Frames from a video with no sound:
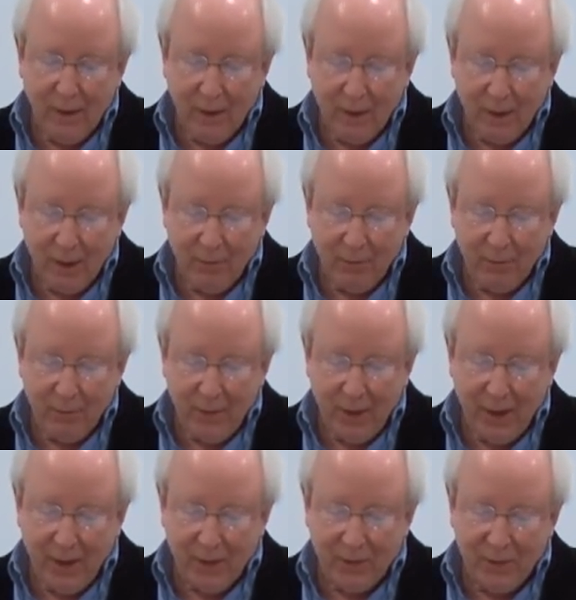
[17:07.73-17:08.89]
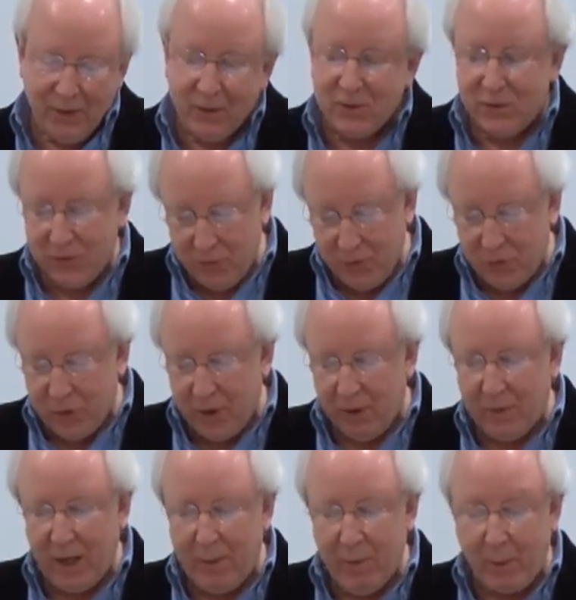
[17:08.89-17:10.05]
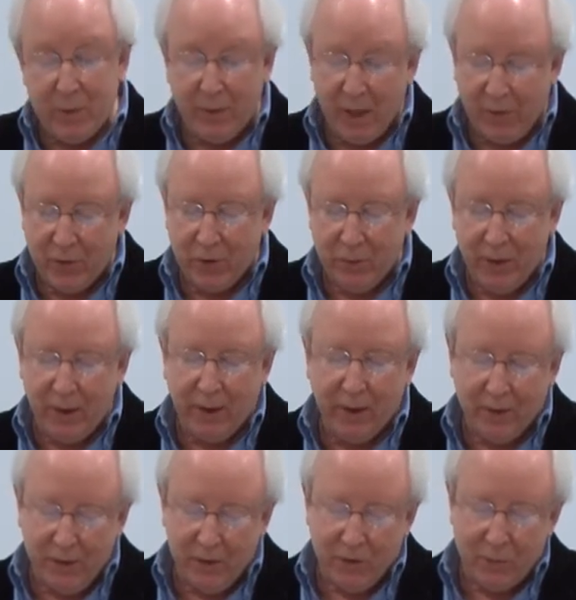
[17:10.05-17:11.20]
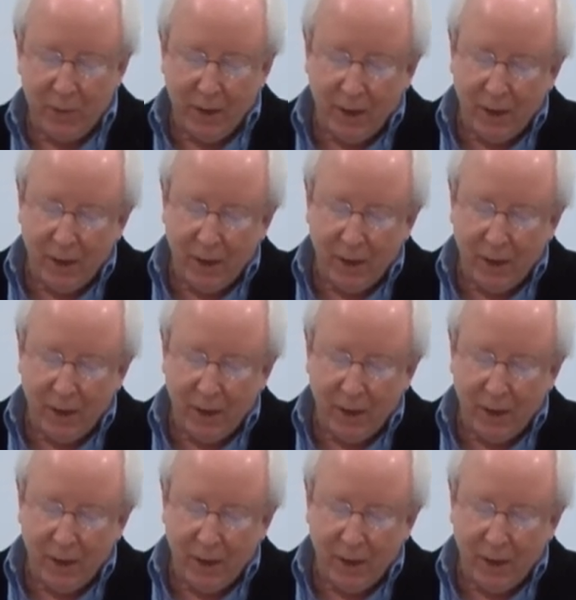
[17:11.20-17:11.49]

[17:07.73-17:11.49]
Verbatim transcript: um, and it's, she came up to me after the reading and kissed me,